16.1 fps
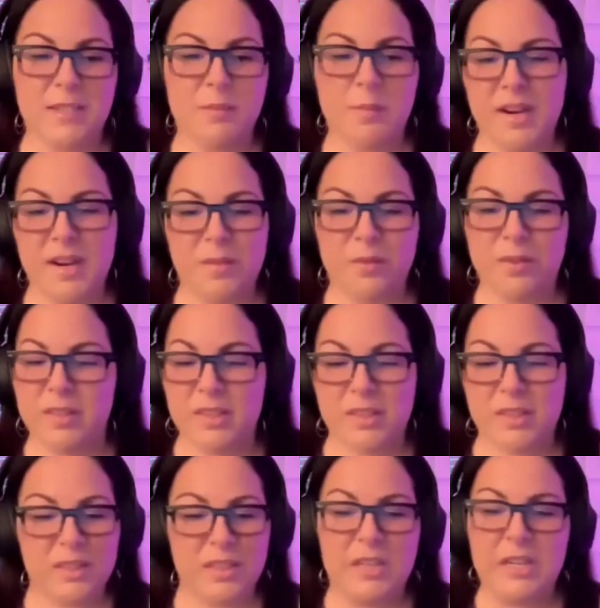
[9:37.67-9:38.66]
pain, and we're
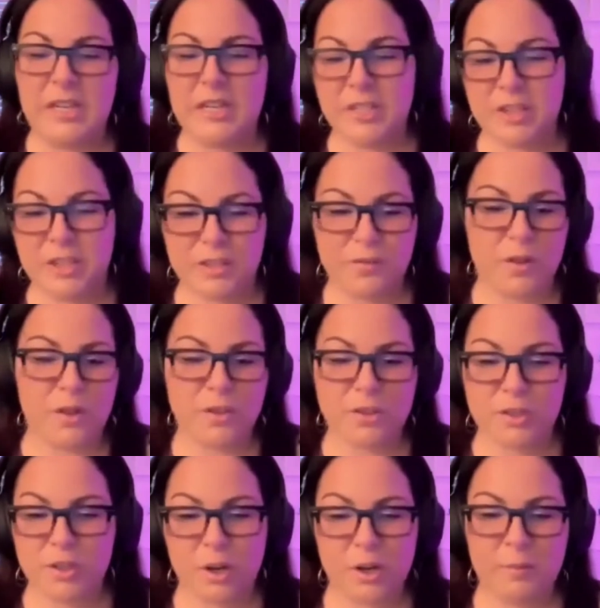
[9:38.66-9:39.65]
leaning into this
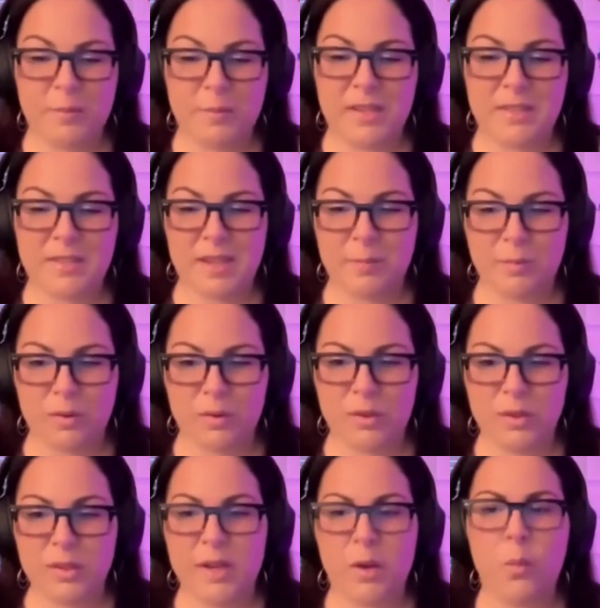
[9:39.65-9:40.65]
false alarm
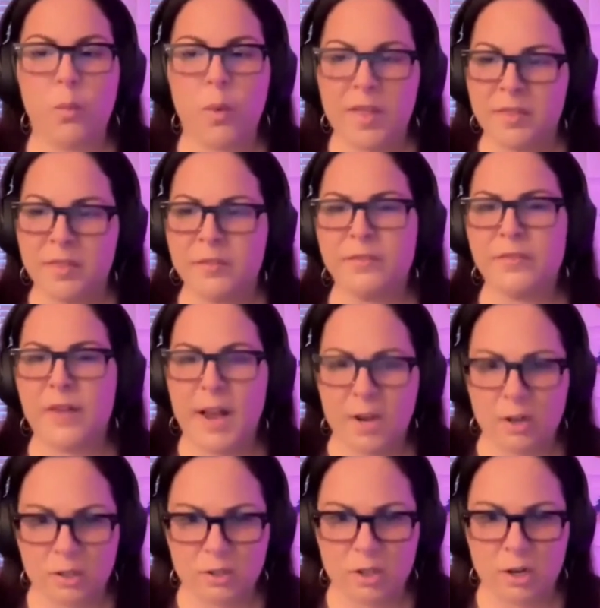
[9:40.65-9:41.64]
example, like when the
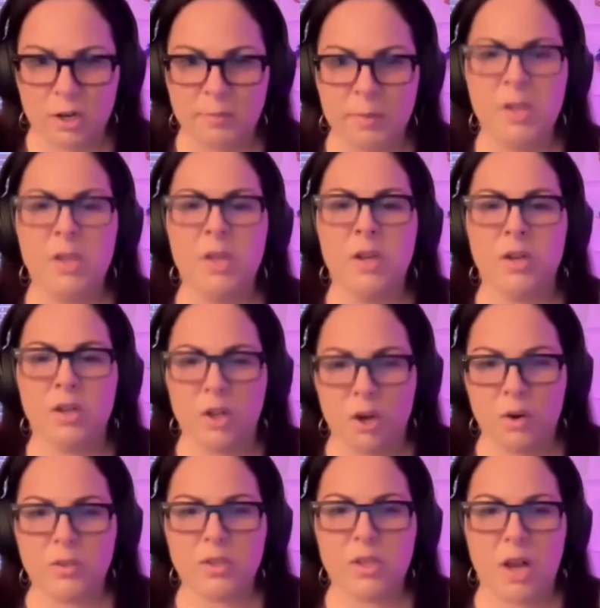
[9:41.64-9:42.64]
fire alarm
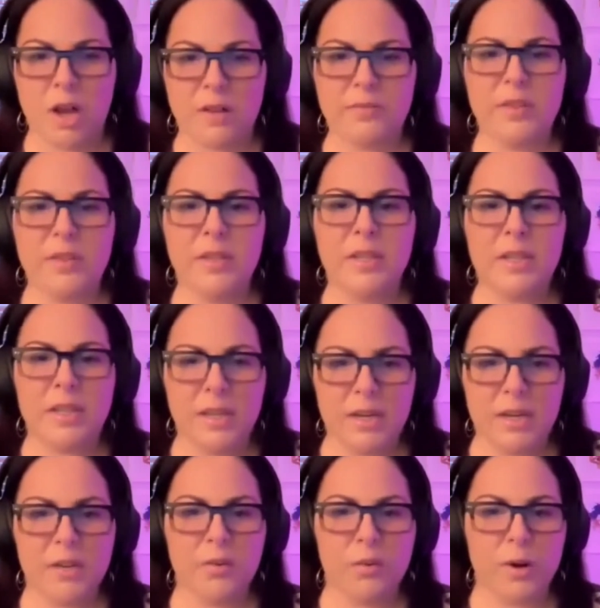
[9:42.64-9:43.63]
goes off
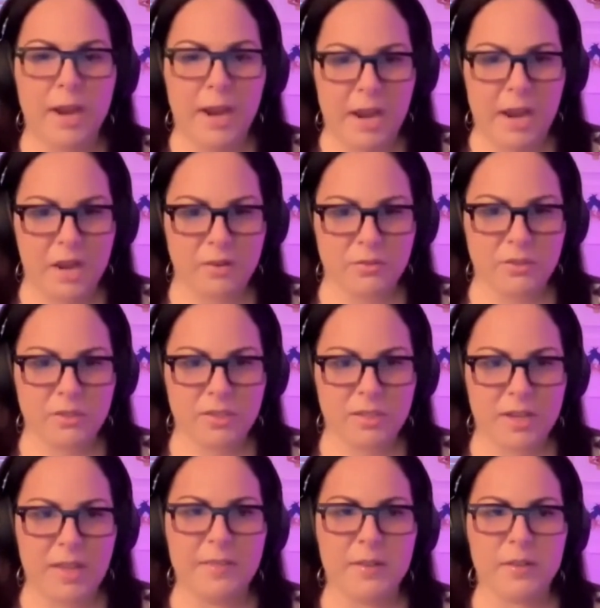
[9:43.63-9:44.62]
in your house
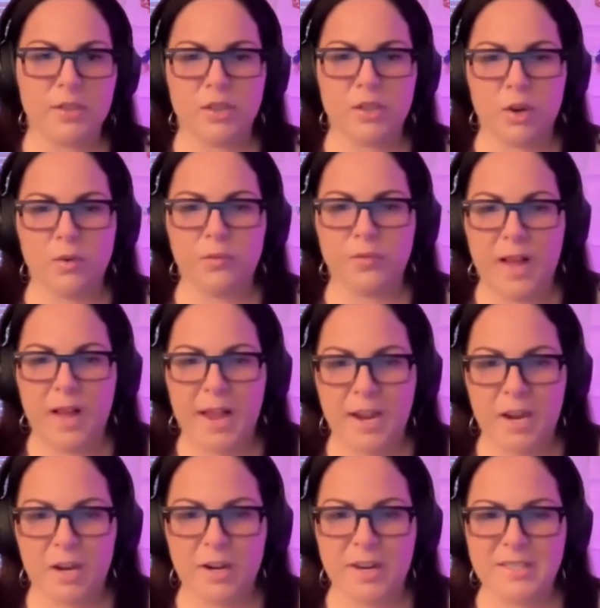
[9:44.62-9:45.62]
and there's no
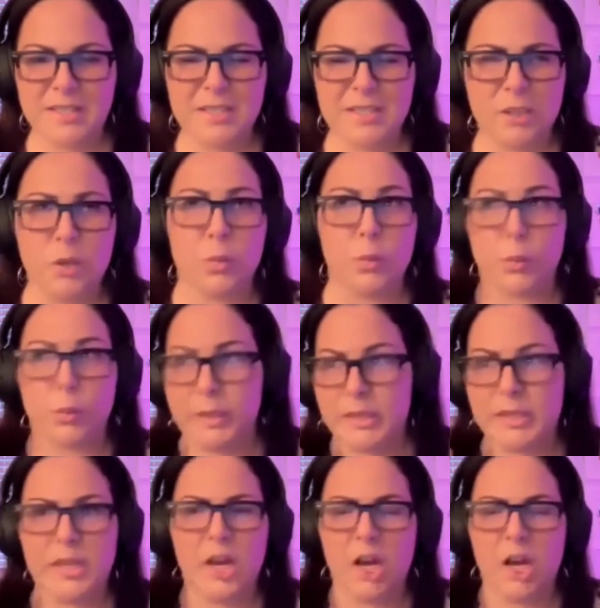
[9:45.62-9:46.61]
fire, it's still a
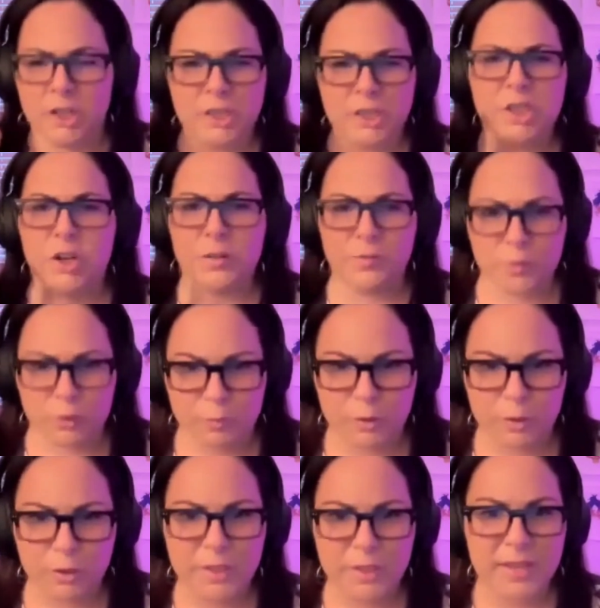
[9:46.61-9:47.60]
really
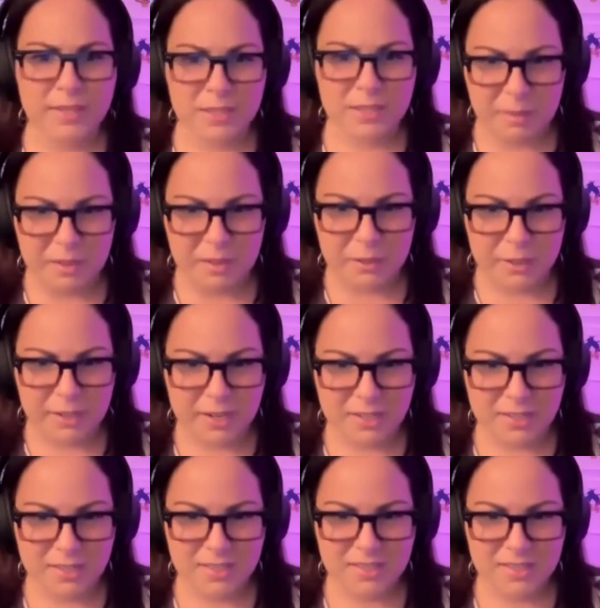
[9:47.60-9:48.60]
uncomfortable
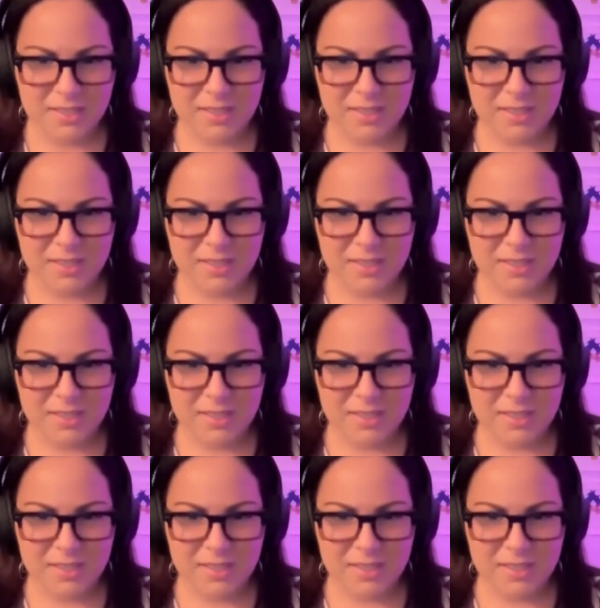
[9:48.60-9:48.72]
experience.